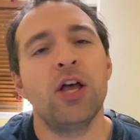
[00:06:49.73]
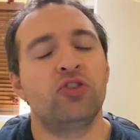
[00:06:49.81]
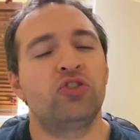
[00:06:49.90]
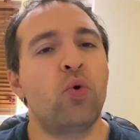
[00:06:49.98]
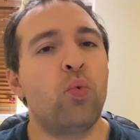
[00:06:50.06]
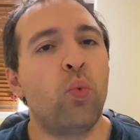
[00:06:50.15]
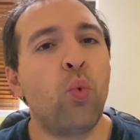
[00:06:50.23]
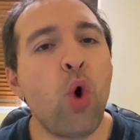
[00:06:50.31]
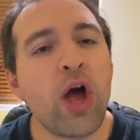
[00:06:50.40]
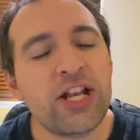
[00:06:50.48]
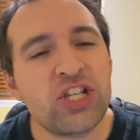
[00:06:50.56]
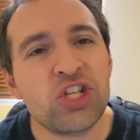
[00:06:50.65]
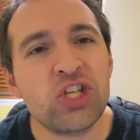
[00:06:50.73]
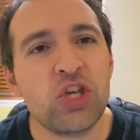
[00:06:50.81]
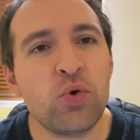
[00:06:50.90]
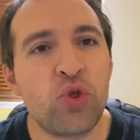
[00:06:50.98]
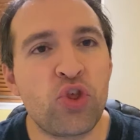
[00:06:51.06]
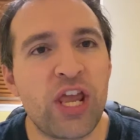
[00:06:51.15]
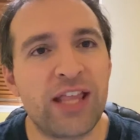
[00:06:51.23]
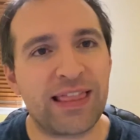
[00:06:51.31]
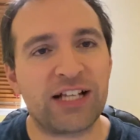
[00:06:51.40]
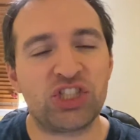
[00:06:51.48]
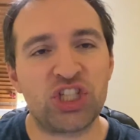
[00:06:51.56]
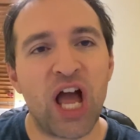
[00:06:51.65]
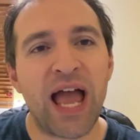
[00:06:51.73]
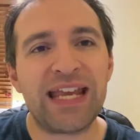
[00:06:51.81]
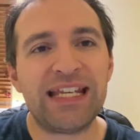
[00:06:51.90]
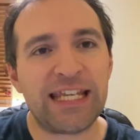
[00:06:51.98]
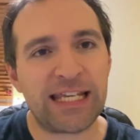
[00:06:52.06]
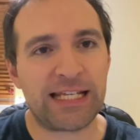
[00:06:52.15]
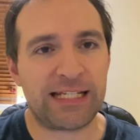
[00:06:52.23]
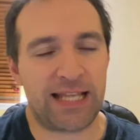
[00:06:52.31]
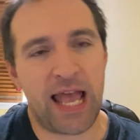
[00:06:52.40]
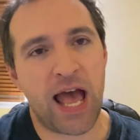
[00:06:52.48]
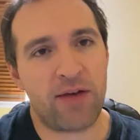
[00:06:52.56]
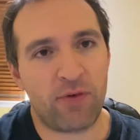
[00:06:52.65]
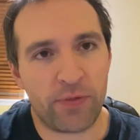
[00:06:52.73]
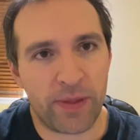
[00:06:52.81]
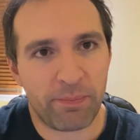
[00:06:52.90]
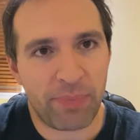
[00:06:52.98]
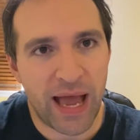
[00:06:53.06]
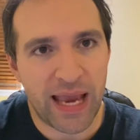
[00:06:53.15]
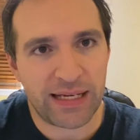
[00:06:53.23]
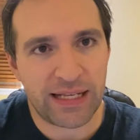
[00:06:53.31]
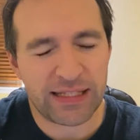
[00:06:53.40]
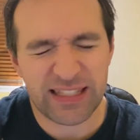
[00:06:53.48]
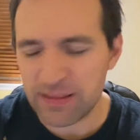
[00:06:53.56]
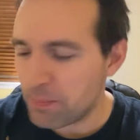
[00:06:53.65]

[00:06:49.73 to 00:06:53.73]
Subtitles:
So what do you think the Chinese have on the Bidens?